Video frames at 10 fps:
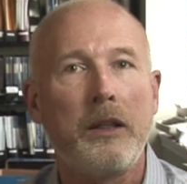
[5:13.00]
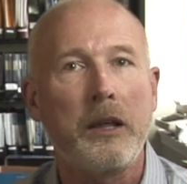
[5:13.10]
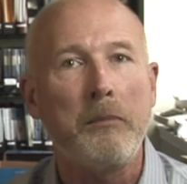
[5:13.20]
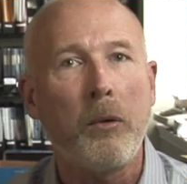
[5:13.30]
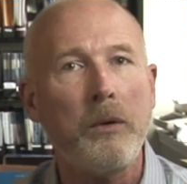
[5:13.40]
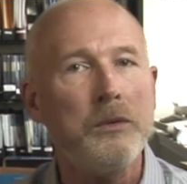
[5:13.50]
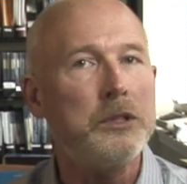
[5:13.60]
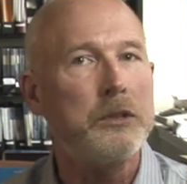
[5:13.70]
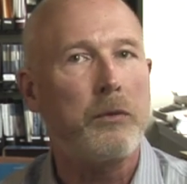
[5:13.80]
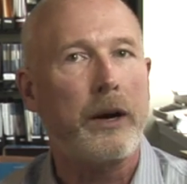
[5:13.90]
The
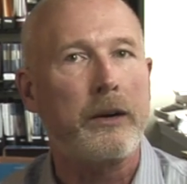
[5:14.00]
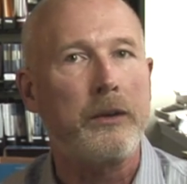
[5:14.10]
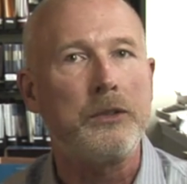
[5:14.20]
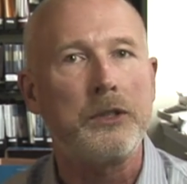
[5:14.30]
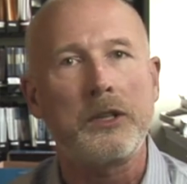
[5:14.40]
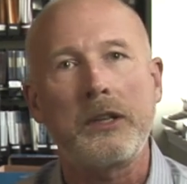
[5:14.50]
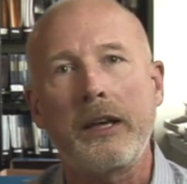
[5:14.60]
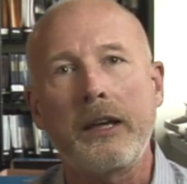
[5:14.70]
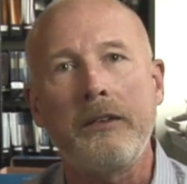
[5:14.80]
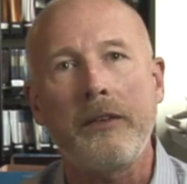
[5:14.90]
importance of records is that they
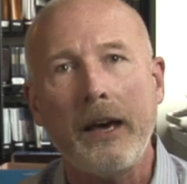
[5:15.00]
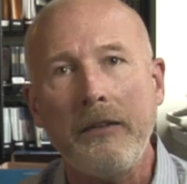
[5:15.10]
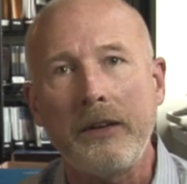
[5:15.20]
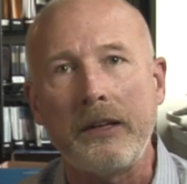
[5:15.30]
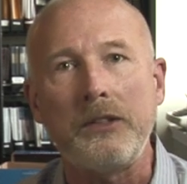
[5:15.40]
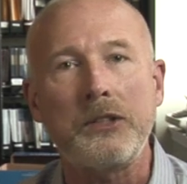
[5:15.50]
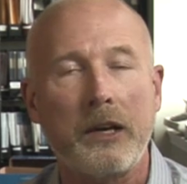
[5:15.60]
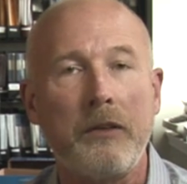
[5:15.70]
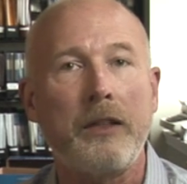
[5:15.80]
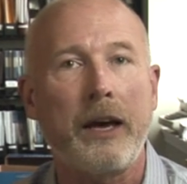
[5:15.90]
give evidence
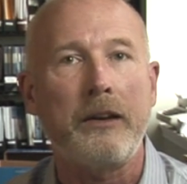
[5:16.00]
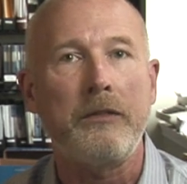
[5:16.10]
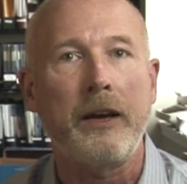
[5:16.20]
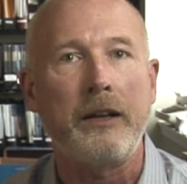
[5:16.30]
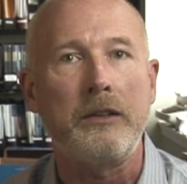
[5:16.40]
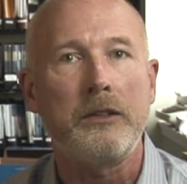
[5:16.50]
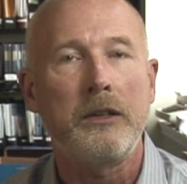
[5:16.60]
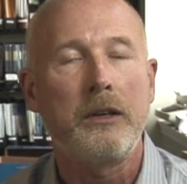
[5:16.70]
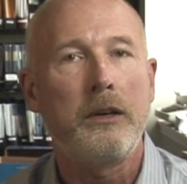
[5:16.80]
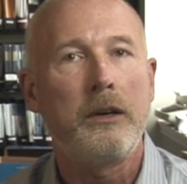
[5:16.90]
of that event.
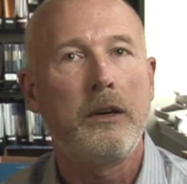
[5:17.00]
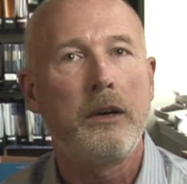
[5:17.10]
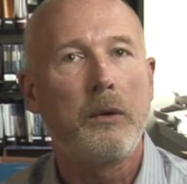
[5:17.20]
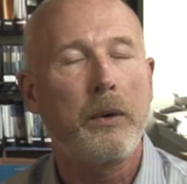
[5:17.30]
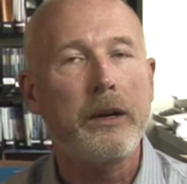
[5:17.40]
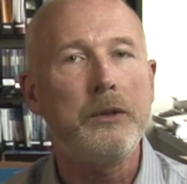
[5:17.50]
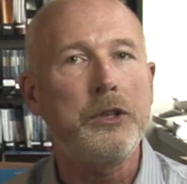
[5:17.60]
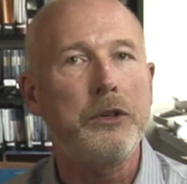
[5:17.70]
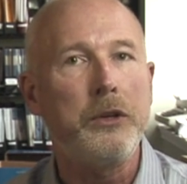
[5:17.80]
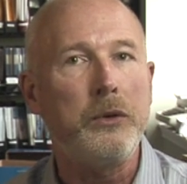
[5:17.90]
Records
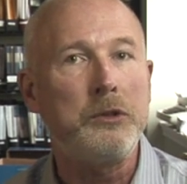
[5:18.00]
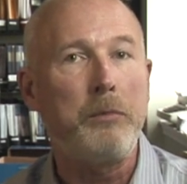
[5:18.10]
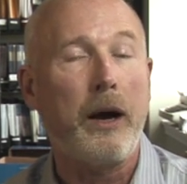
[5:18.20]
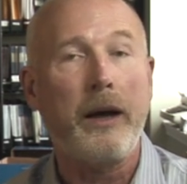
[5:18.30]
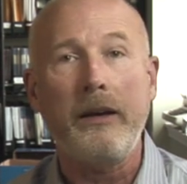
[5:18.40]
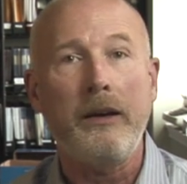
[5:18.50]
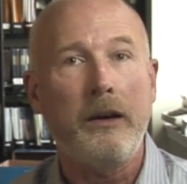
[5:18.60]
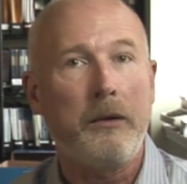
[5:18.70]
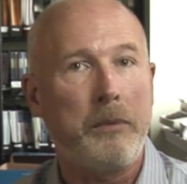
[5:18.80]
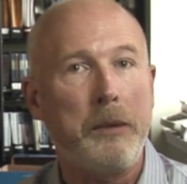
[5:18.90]
are used by
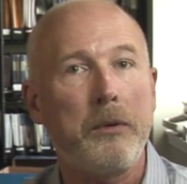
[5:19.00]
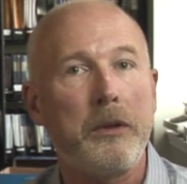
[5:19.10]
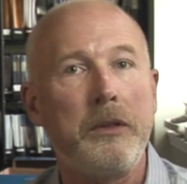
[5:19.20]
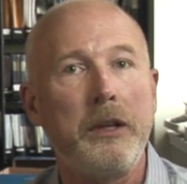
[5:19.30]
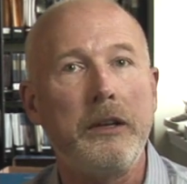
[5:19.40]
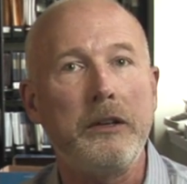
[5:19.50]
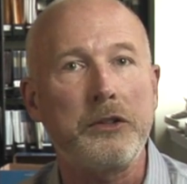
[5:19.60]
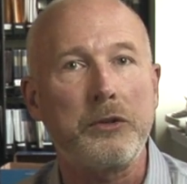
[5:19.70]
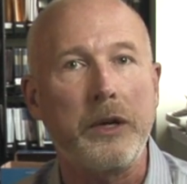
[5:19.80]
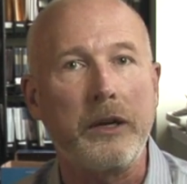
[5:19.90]
people in the
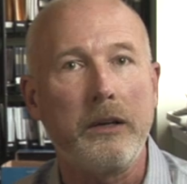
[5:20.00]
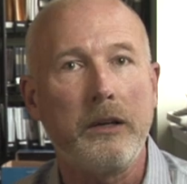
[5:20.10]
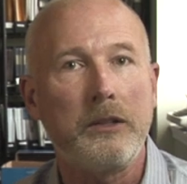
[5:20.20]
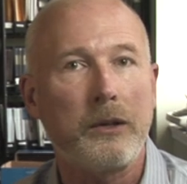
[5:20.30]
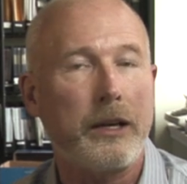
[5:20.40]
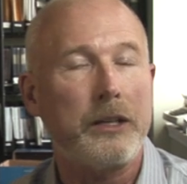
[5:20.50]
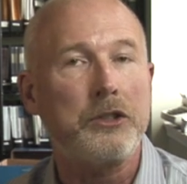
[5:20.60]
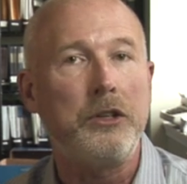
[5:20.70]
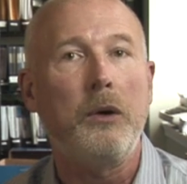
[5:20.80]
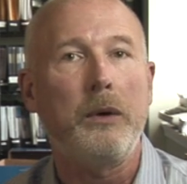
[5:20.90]
industry to let
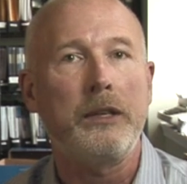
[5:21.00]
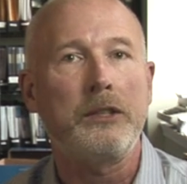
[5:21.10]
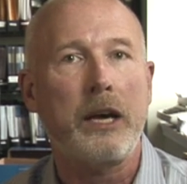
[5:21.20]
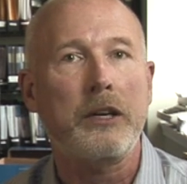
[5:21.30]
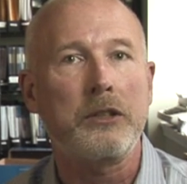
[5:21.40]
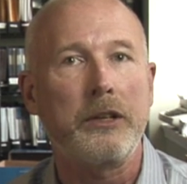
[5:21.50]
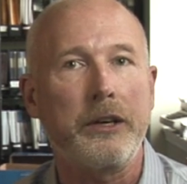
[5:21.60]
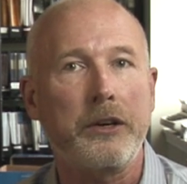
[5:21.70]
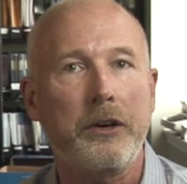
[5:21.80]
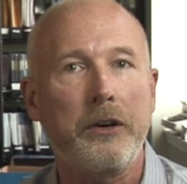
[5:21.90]
us know what has actually
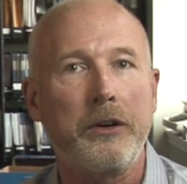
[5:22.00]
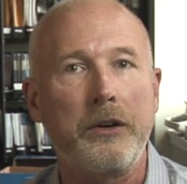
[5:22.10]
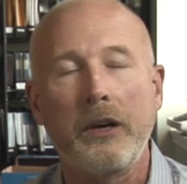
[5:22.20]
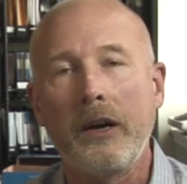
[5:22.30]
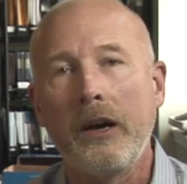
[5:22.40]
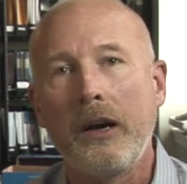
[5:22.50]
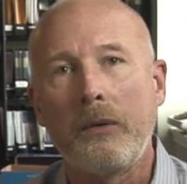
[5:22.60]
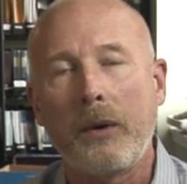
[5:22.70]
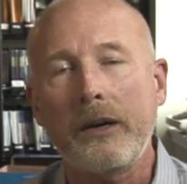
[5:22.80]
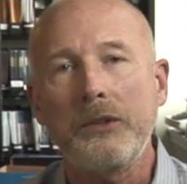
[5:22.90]
occurred.
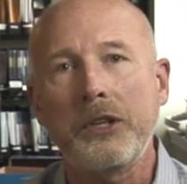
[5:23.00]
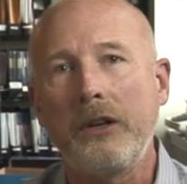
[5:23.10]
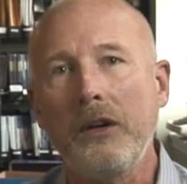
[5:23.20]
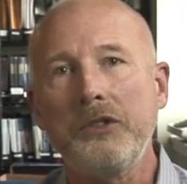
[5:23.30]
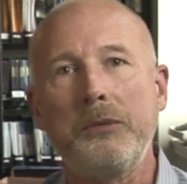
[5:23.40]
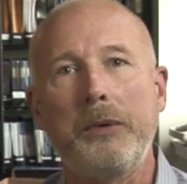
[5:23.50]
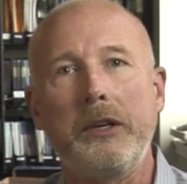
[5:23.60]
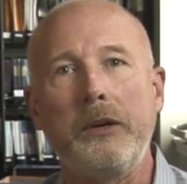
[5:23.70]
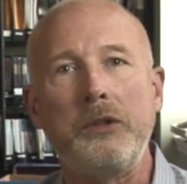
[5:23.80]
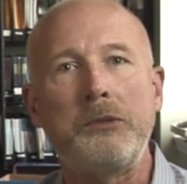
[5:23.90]
Records can also be
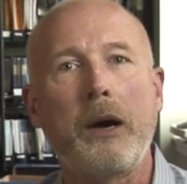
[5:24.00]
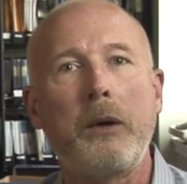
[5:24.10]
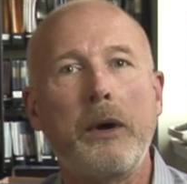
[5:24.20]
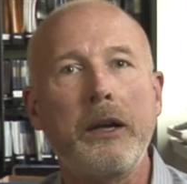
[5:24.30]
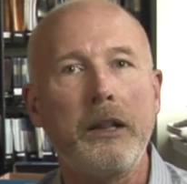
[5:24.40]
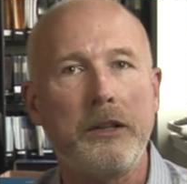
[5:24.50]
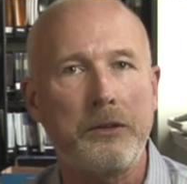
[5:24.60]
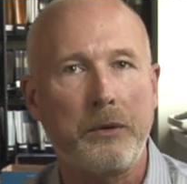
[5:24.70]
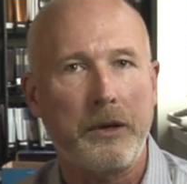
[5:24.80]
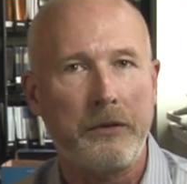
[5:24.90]
used by
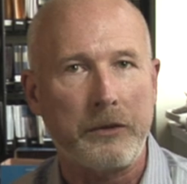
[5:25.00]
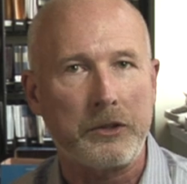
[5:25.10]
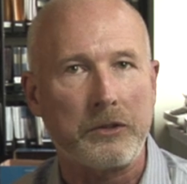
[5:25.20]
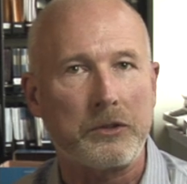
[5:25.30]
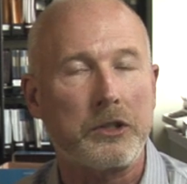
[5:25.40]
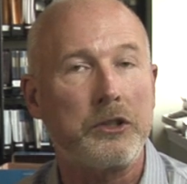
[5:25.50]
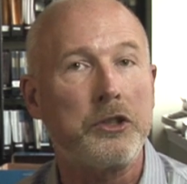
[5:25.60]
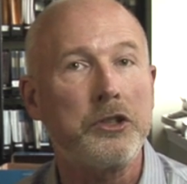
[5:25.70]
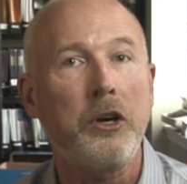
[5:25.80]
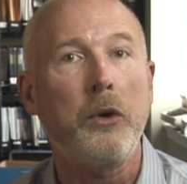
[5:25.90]
regulatory officials to
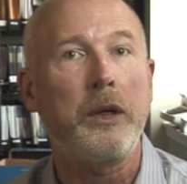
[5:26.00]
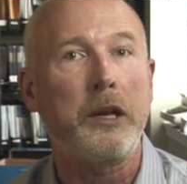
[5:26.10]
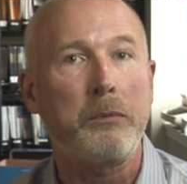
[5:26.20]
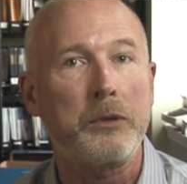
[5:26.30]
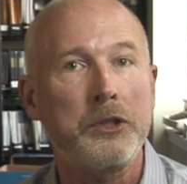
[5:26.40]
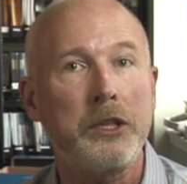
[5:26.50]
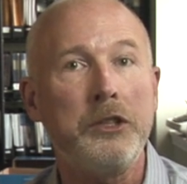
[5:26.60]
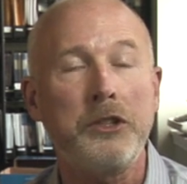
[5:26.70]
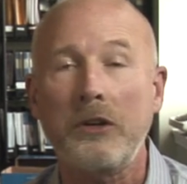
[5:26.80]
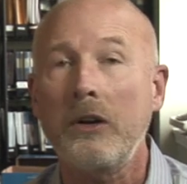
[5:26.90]
show that a
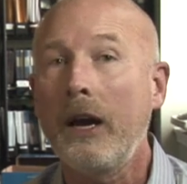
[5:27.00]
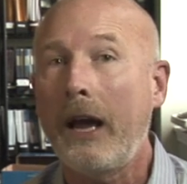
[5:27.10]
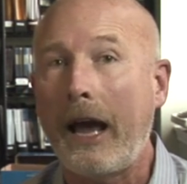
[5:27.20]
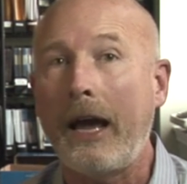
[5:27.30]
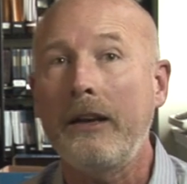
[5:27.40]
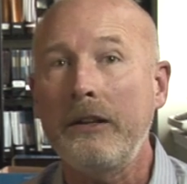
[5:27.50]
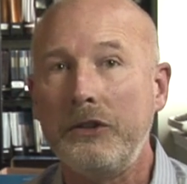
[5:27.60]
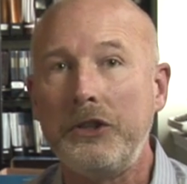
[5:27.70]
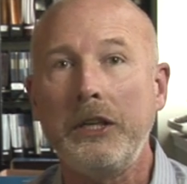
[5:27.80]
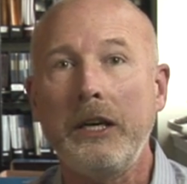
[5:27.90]
procedure and
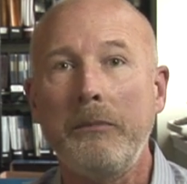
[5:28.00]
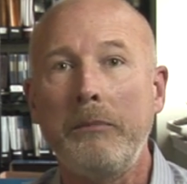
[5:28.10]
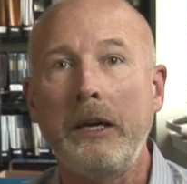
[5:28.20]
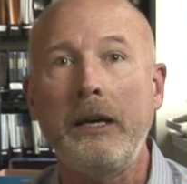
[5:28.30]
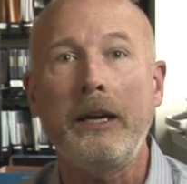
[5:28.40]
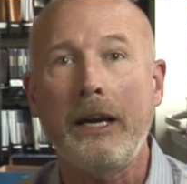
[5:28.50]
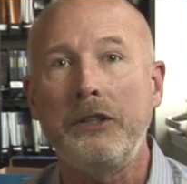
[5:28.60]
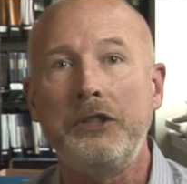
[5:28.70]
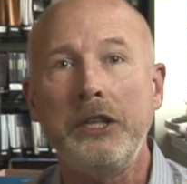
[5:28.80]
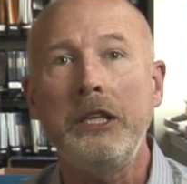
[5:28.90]
GMP
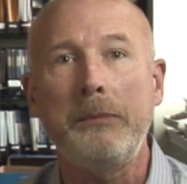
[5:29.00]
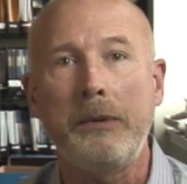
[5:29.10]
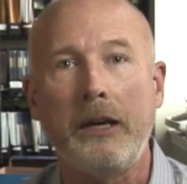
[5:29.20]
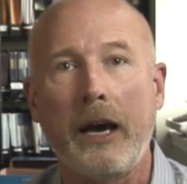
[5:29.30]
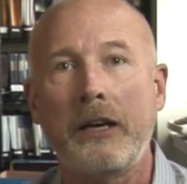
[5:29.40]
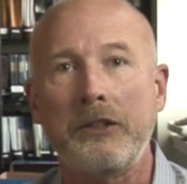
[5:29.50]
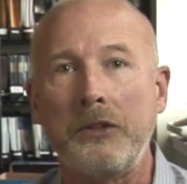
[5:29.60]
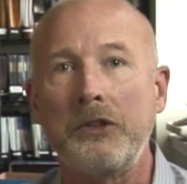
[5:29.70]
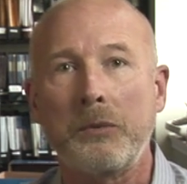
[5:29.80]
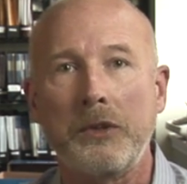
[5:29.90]
and GDP
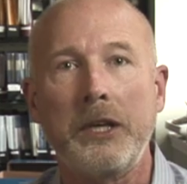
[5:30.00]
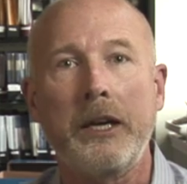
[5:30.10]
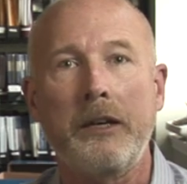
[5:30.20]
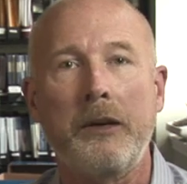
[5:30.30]
actions were taken